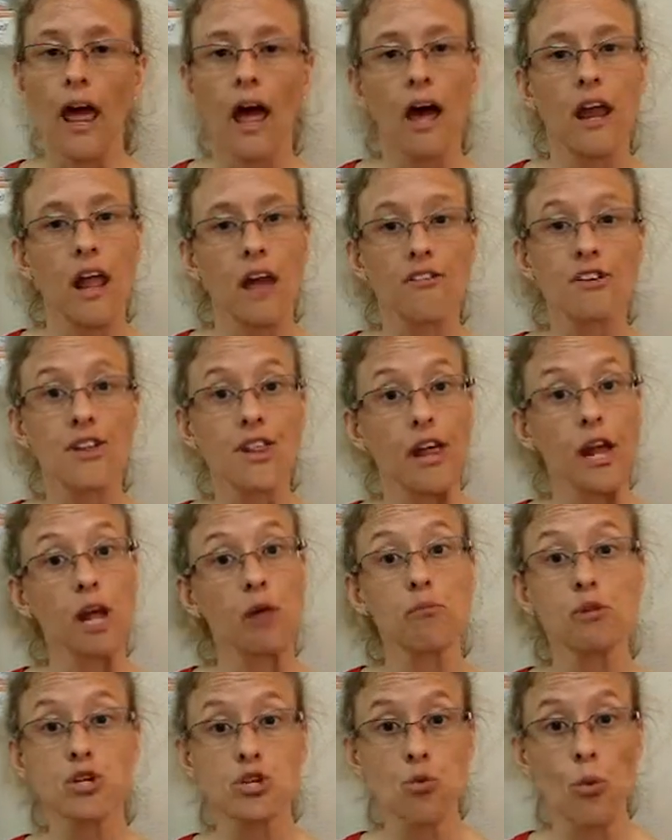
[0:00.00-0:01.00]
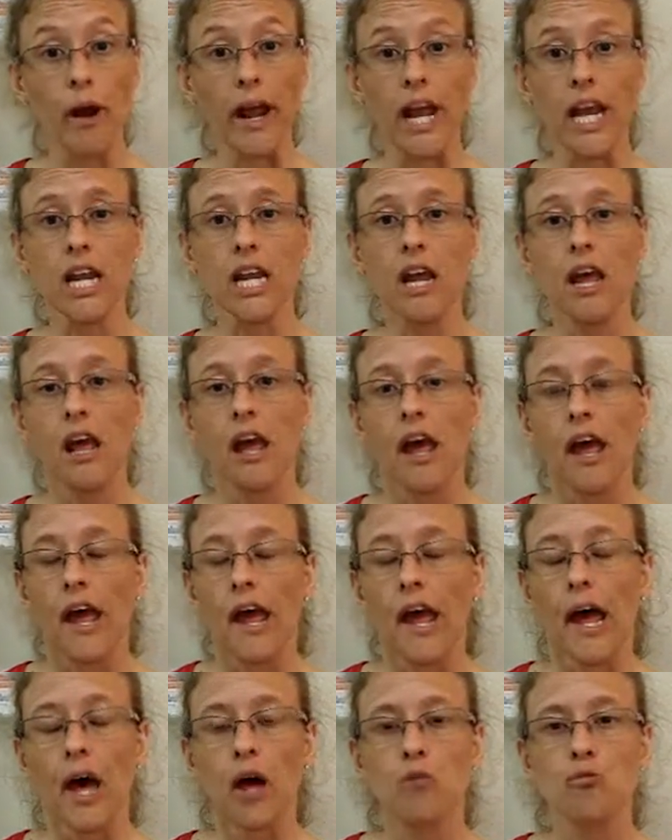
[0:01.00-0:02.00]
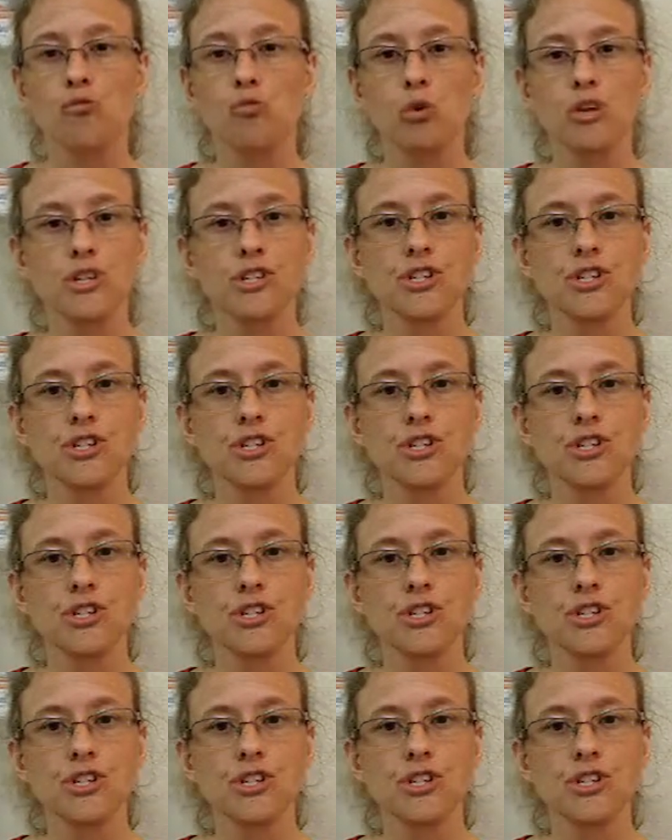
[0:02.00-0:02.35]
and everything in between. And